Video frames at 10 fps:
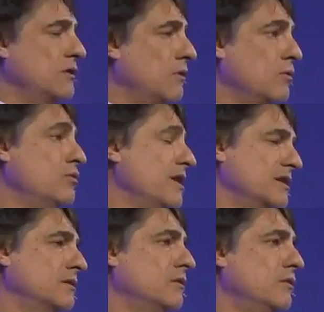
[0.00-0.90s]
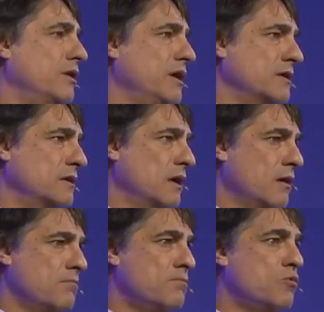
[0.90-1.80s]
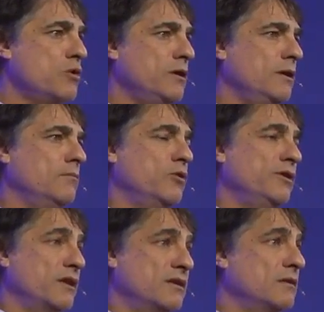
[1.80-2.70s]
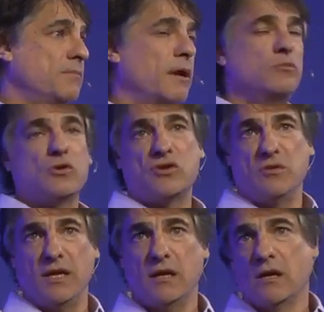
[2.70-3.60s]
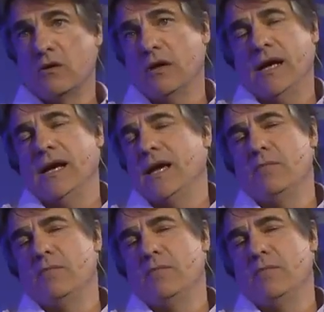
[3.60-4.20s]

developed things with a military interest, but ended up